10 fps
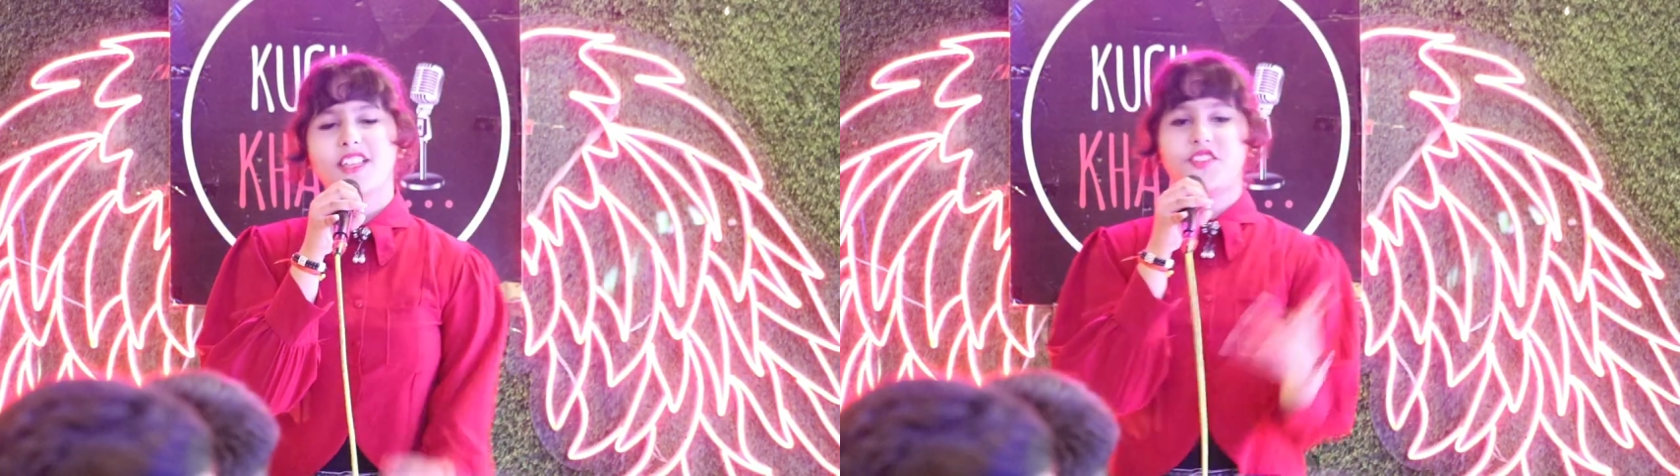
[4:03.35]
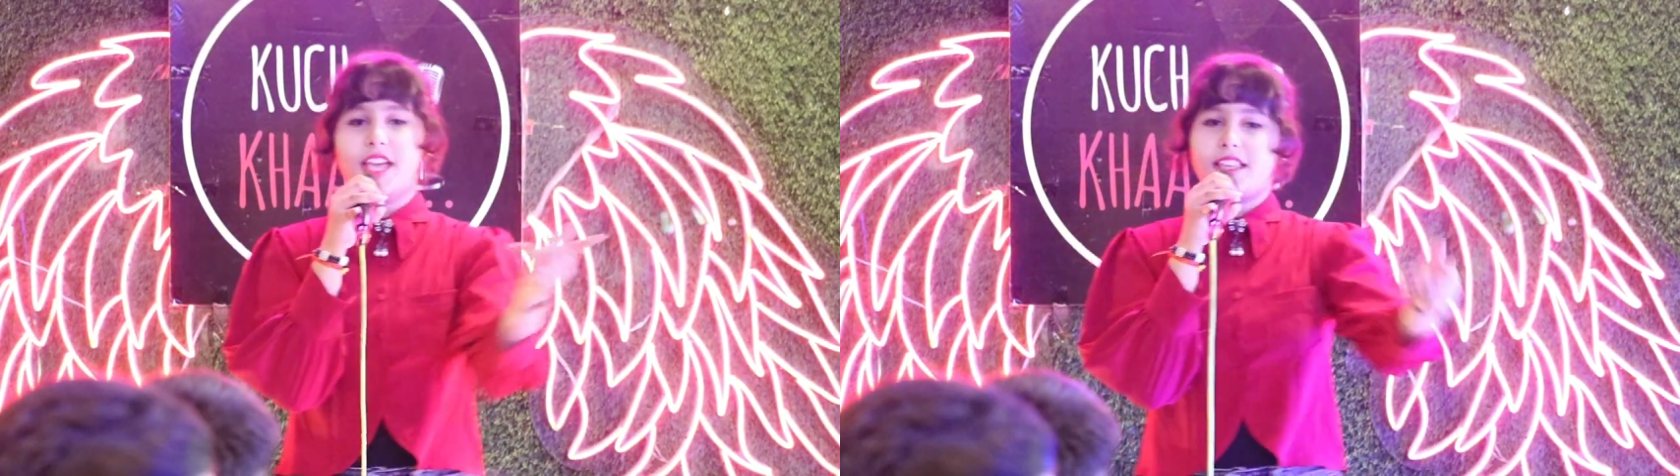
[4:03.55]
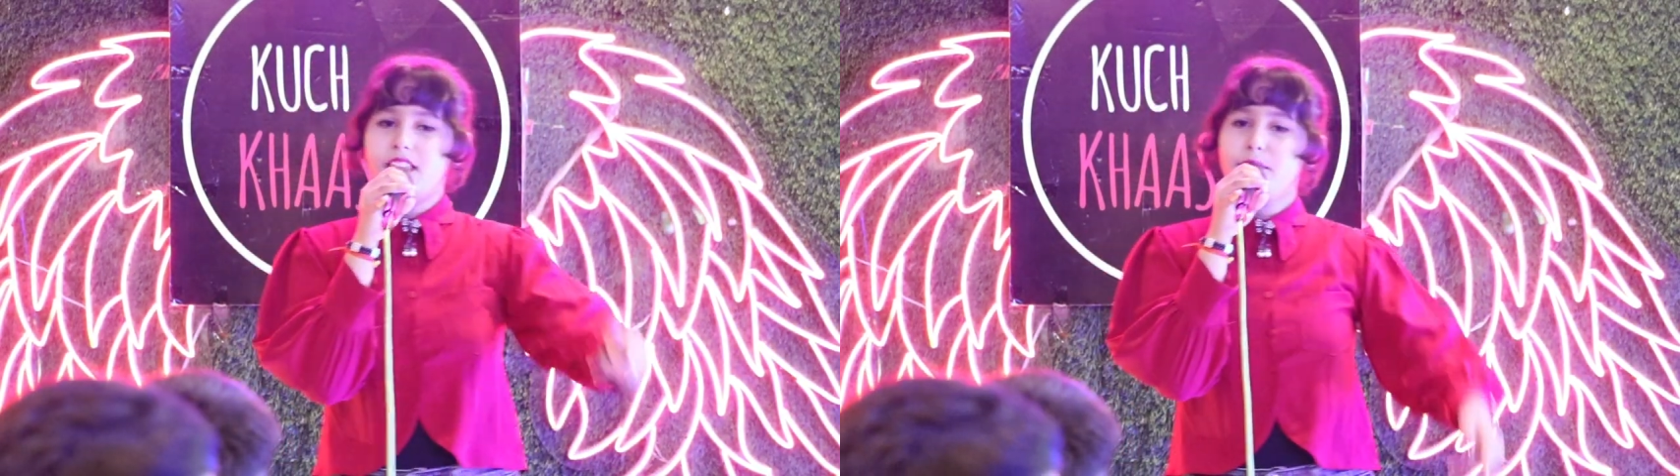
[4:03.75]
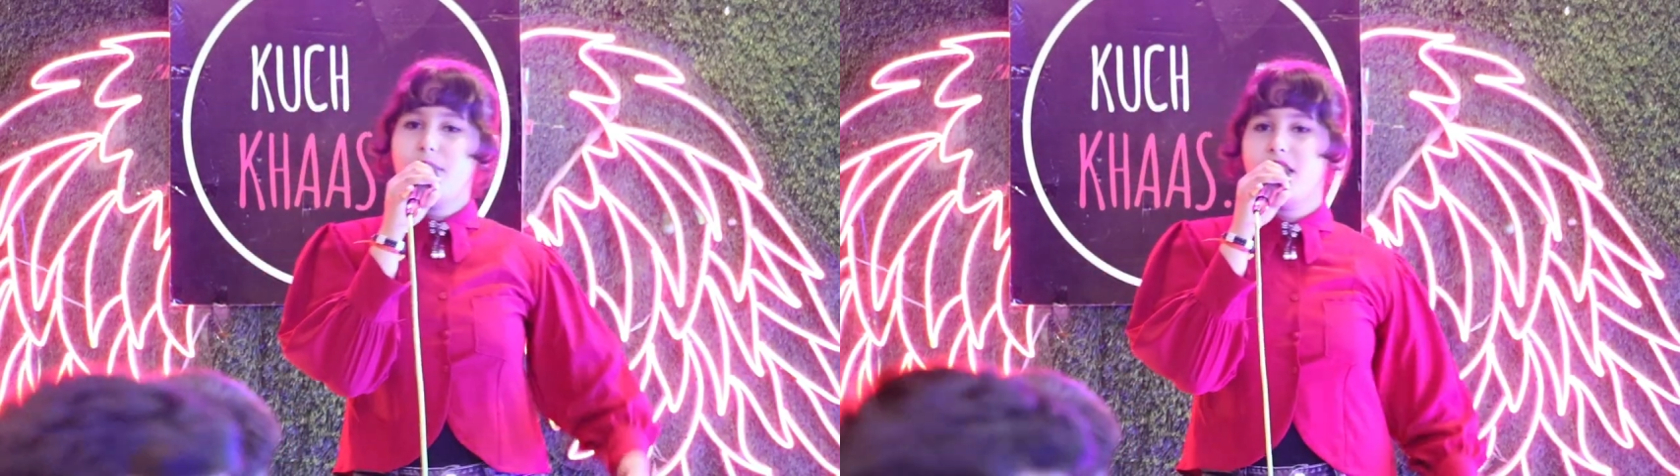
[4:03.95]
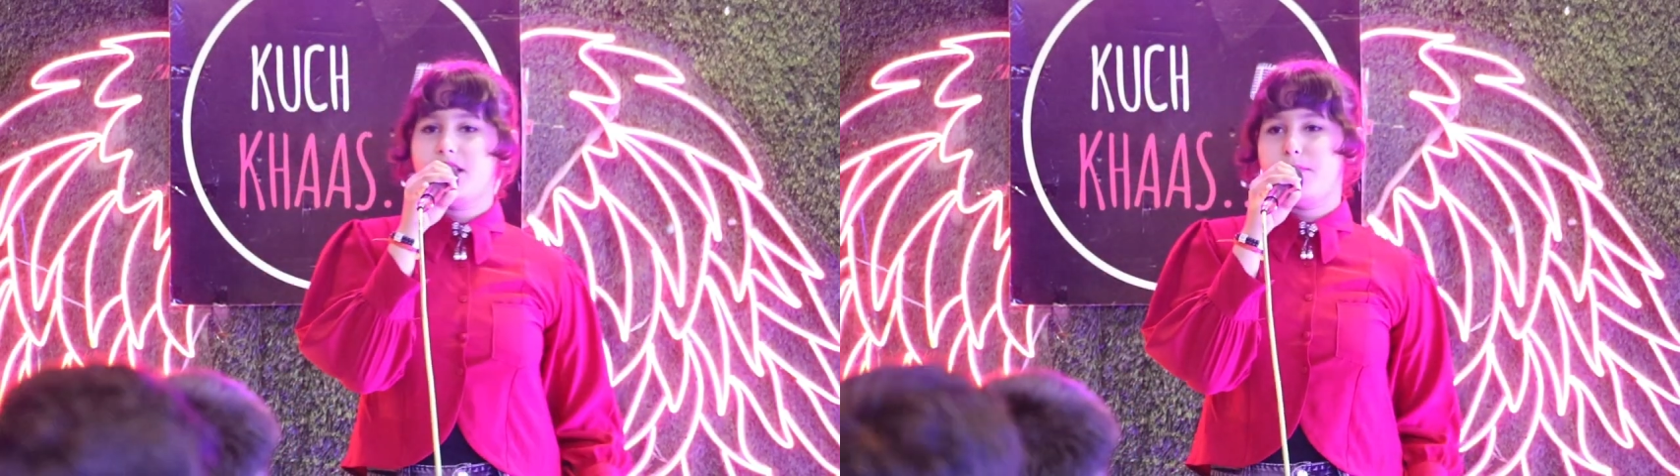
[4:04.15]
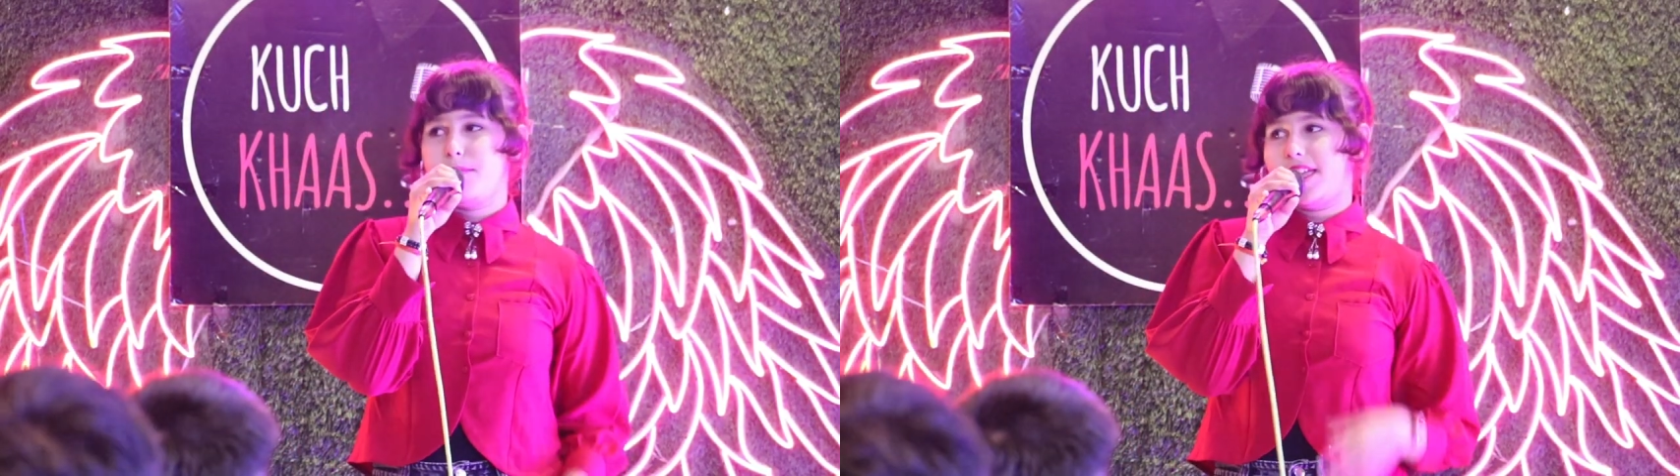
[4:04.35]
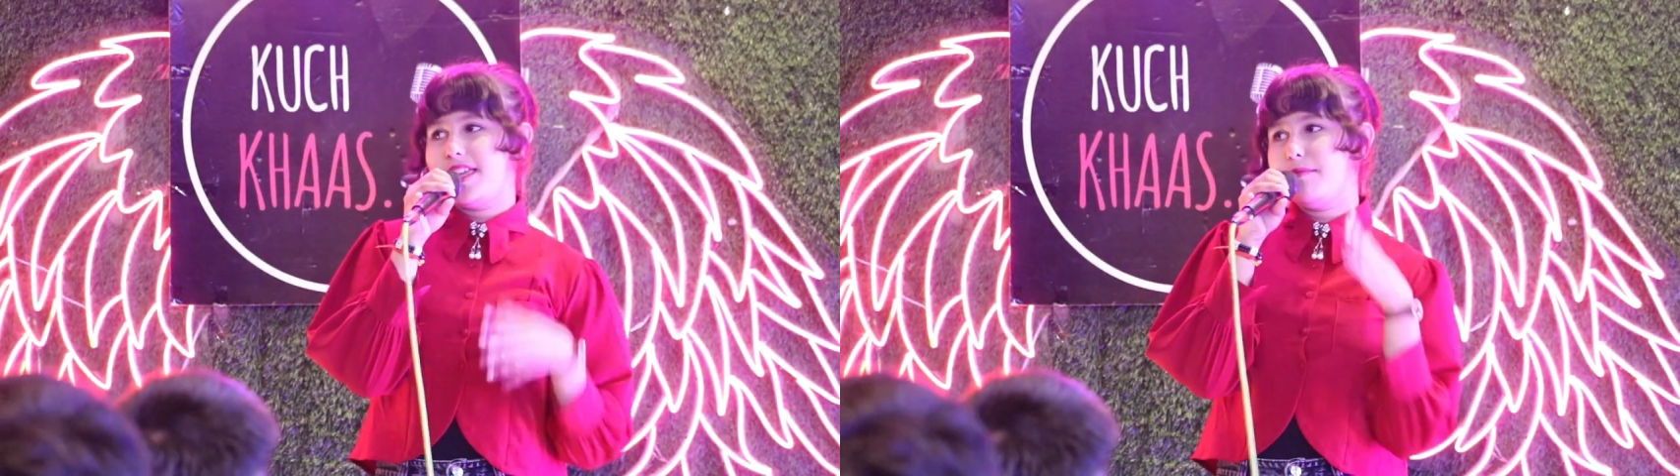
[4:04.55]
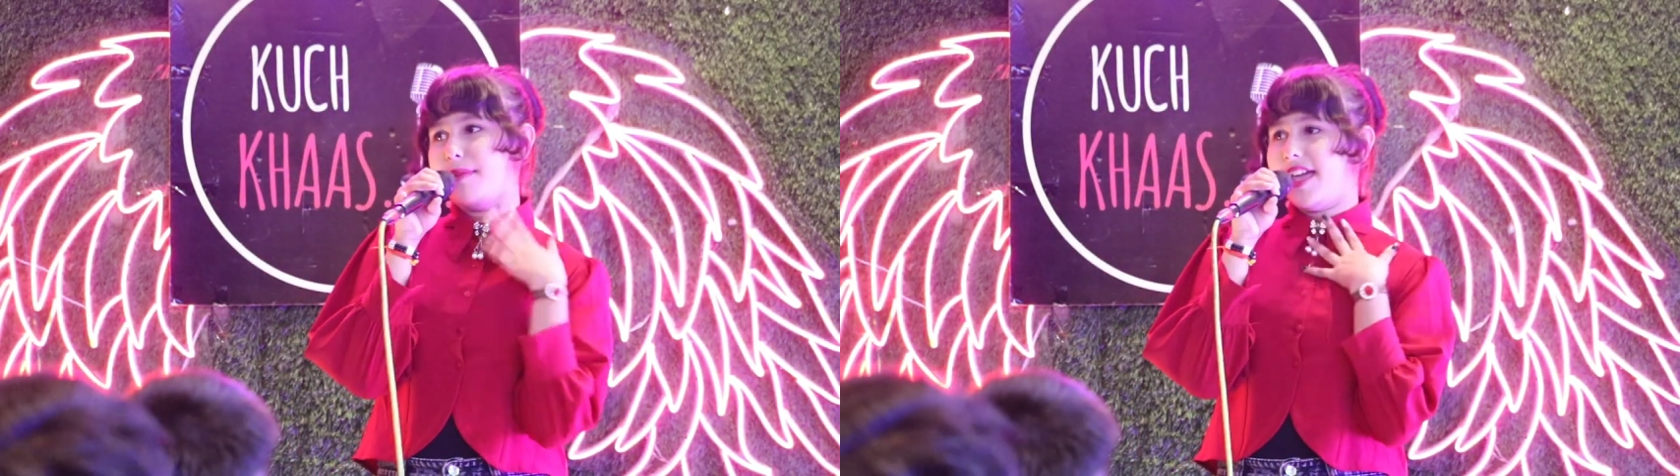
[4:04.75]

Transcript: Check the money making